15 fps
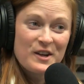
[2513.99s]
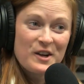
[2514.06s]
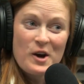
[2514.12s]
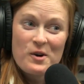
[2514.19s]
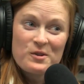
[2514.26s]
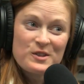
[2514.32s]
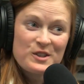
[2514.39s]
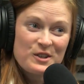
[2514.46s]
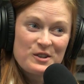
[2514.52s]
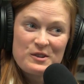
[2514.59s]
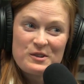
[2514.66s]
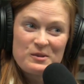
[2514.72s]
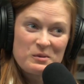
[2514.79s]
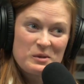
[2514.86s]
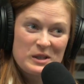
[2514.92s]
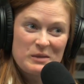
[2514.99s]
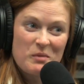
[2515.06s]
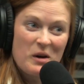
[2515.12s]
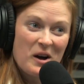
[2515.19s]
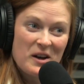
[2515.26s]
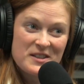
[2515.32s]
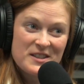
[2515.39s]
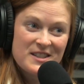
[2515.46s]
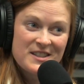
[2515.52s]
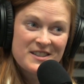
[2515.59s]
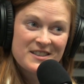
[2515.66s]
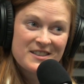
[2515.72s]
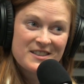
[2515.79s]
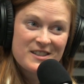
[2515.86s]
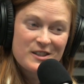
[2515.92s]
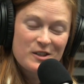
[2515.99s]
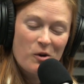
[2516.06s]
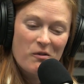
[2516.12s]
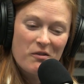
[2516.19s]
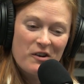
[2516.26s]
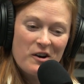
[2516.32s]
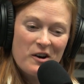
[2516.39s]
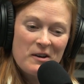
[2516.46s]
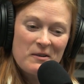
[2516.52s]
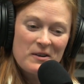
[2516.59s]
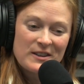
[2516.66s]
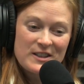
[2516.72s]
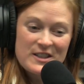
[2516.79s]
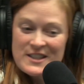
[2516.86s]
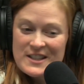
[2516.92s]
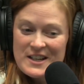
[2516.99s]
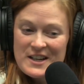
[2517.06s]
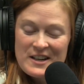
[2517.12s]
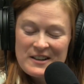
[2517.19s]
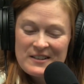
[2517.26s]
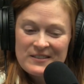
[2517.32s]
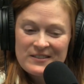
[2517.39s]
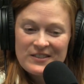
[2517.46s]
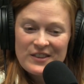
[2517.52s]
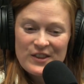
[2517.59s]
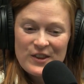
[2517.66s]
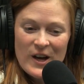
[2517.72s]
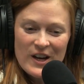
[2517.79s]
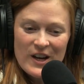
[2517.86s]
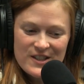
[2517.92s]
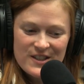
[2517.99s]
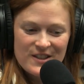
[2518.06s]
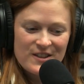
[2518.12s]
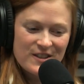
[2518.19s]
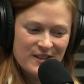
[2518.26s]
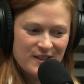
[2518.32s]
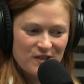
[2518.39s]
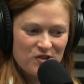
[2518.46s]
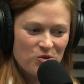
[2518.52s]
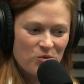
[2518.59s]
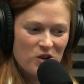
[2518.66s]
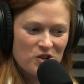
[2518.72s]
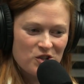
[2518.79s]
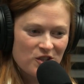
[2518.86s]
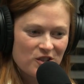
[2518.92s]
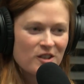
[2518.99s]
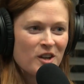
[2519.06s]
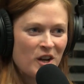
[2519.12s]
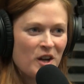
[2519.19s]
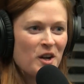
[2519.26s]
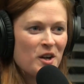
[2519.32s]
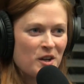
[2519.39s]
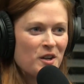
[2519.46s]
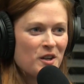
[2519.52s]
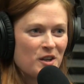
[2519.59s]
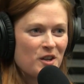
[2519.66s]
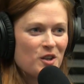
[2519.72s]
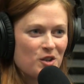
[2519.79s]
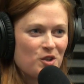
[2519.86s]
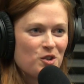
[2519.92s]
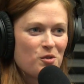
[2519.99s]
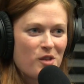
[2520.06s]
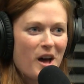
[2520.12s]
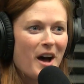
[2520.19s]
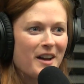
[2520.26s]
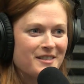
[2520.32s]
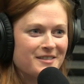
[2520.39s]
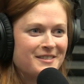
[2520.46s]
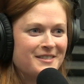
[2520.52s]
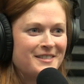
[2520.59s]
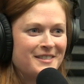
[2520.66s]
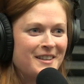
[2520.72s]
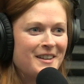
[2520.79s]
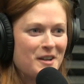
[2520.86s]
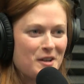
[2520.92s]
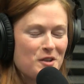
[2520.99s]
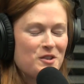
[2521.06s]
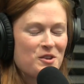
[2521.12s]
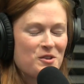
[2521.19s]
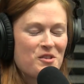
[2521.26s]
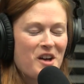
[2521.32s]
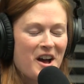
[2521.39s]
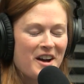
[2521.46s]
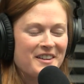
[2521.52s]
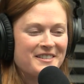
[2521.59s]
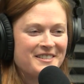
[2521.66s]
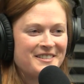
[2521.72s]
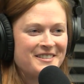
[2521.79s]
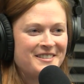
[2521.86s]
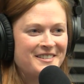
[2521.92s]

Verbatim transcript: the go-to response so, for anyone listening that is in this situation, do that. do that.